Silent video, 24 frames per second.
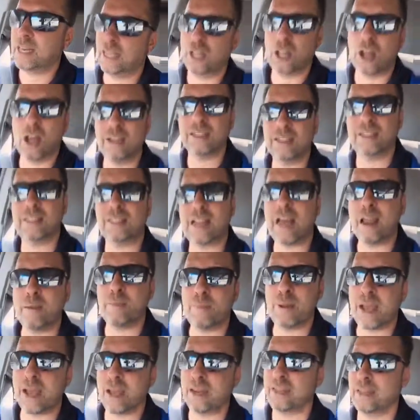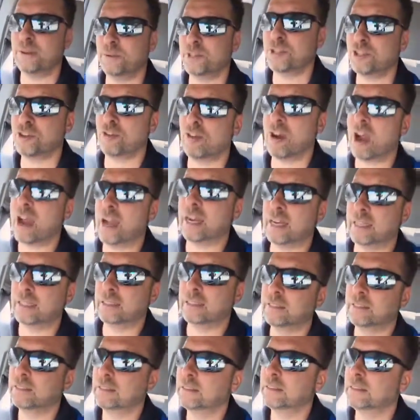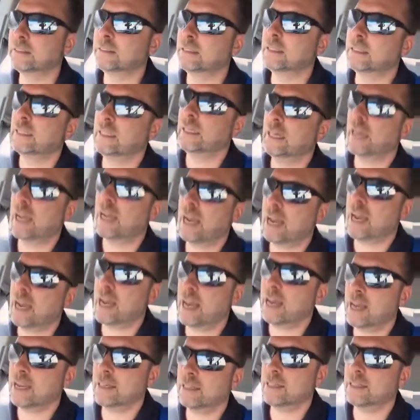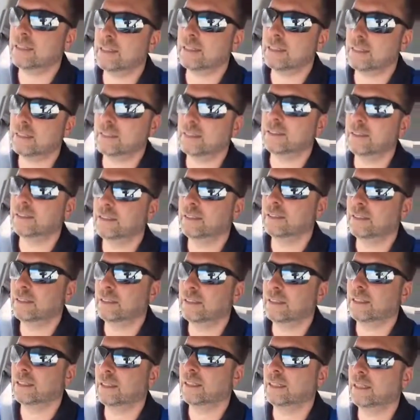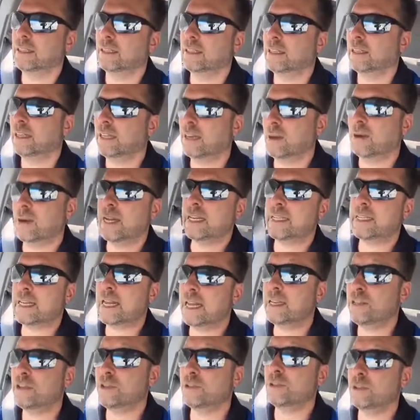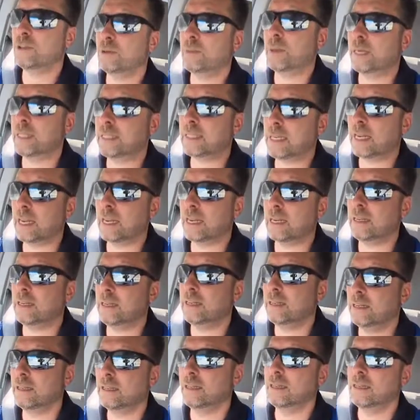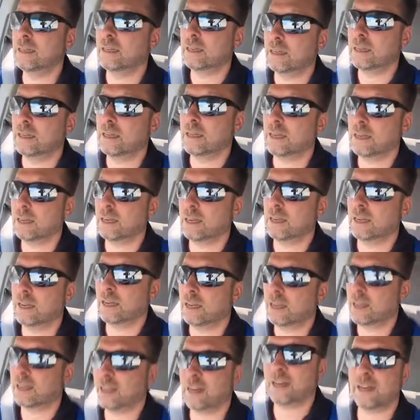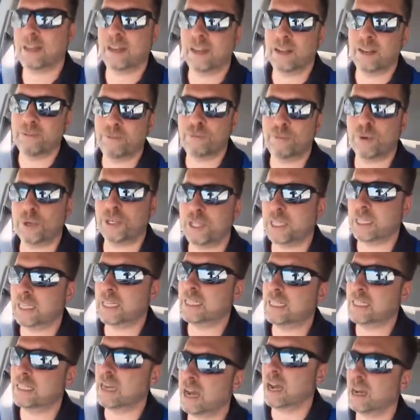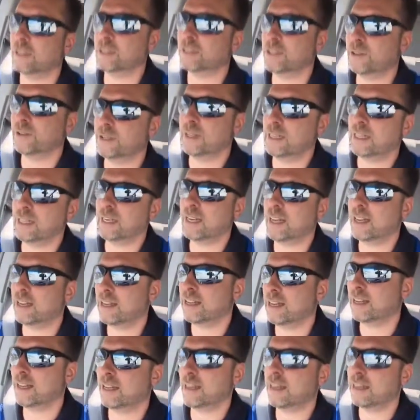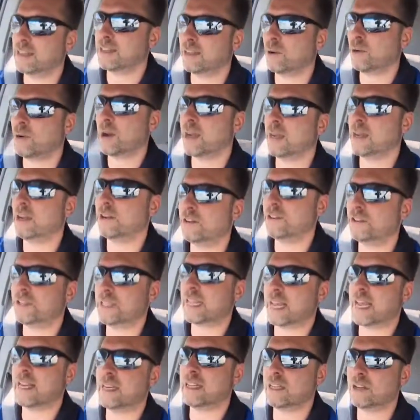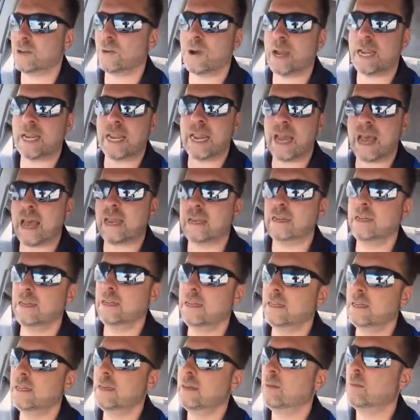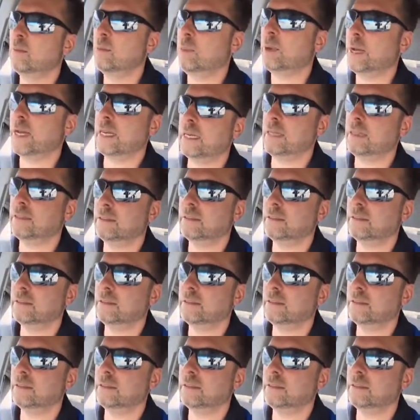lost his iPad, and he was crying. And you know, I said to him, I said, and unfortunately he's young, so he doesn't quite understand this quite yet, but